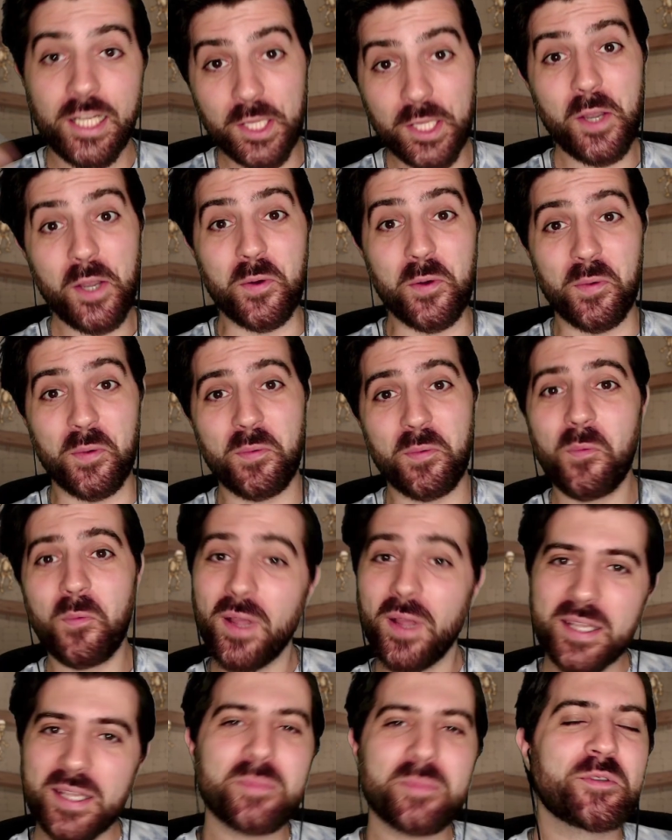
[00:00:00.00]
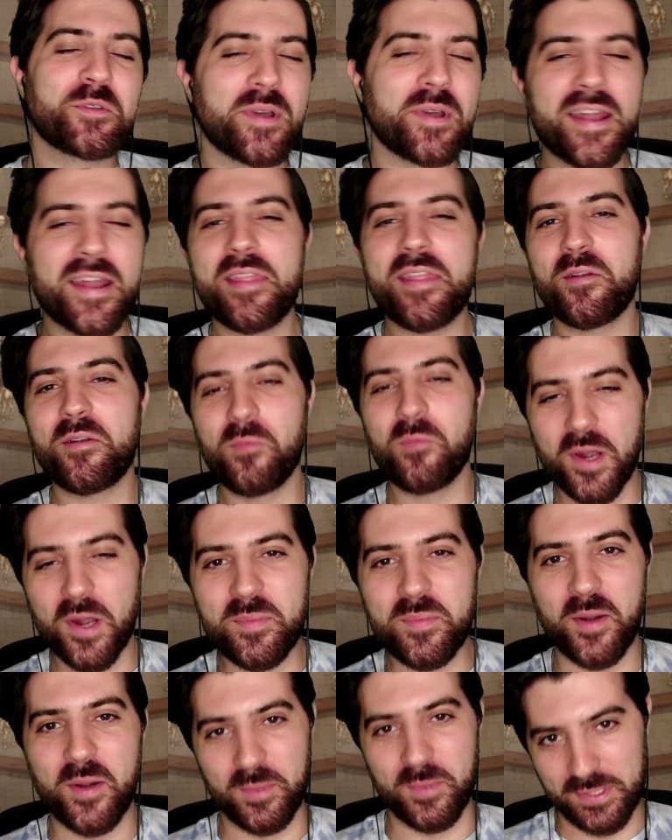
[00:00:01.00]
Hello, welcome to another One
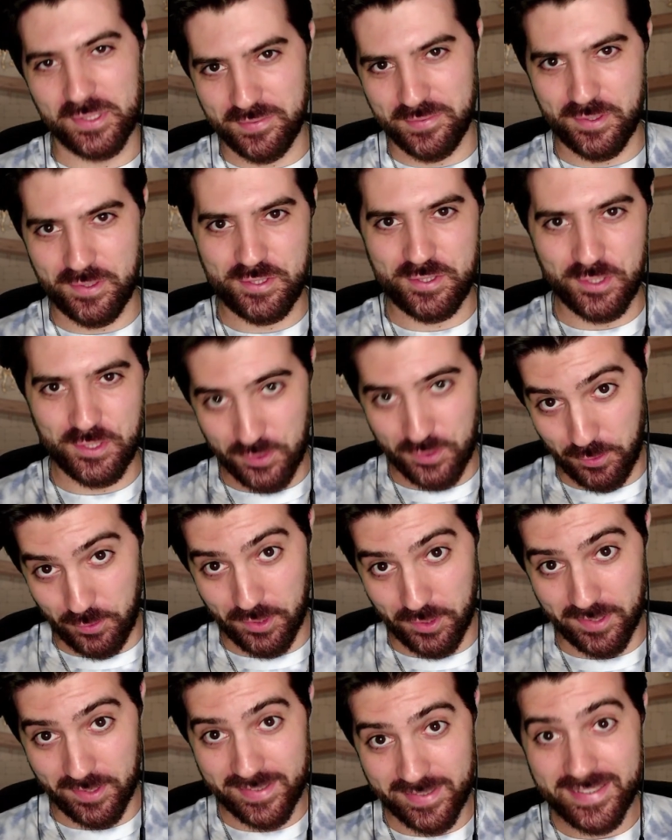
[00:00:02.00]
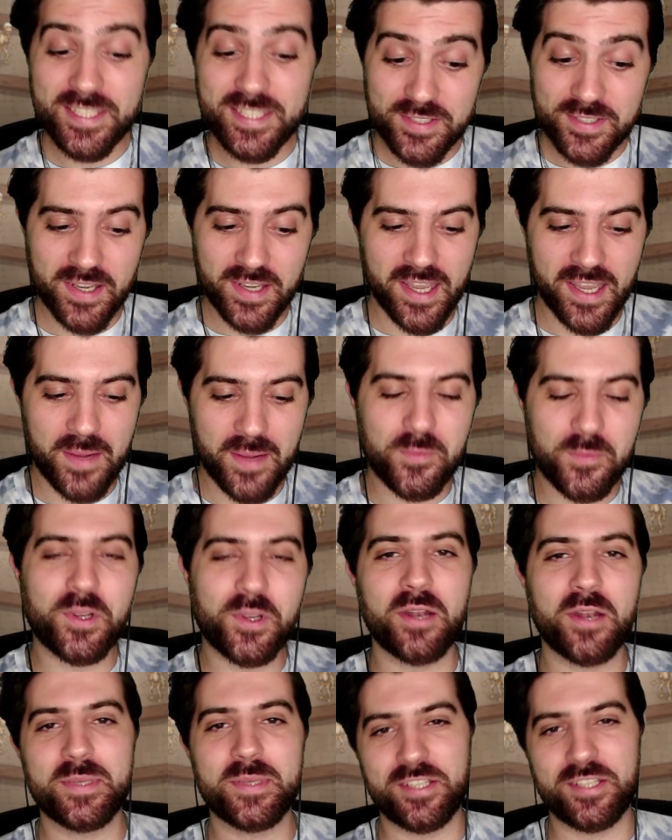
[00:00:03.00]
More Multiverse tutorial. This time we're
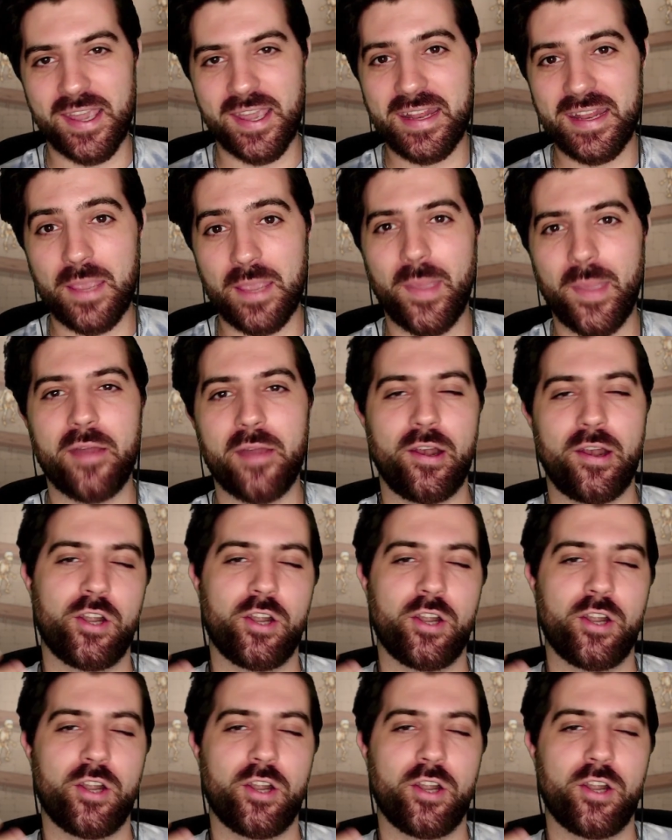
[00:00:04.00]
going to be chatting about